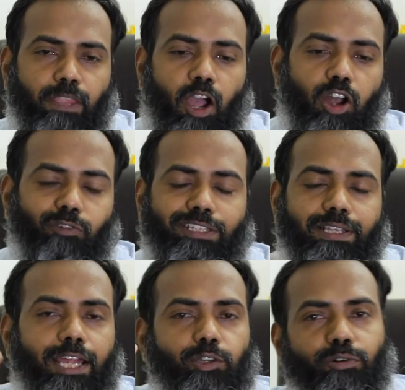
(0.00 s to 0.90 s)
always
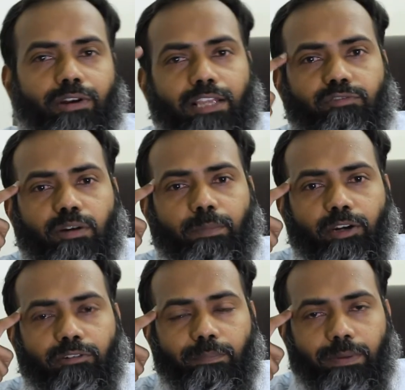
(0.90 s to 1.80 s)
I should transform
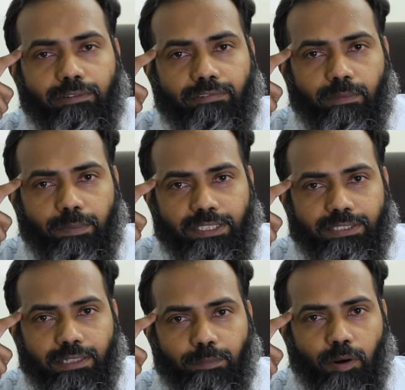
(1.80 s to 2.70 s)
into a peaceful
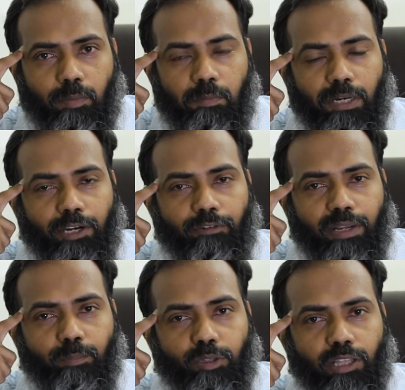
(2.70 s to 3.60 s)
person, probably into a
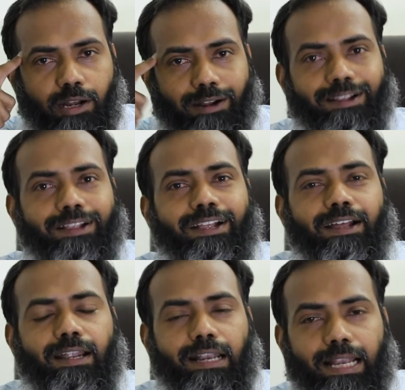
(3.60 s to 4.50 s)

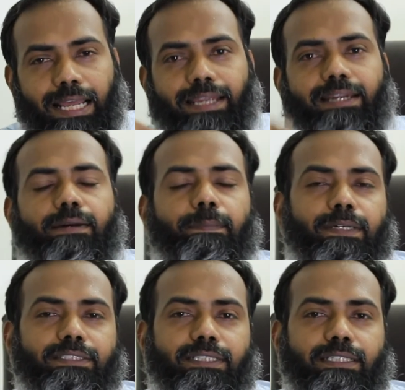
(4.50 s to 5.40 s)
Buddha-like
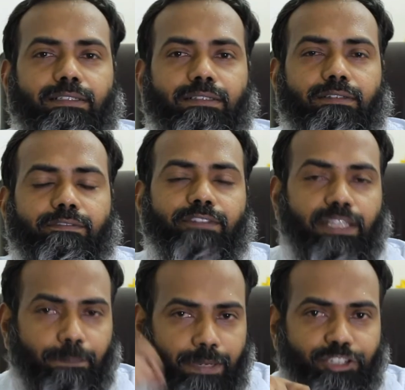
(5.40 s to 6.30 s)
person with a
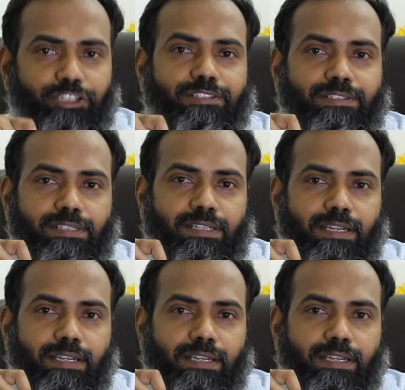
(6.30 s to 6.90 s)
patience,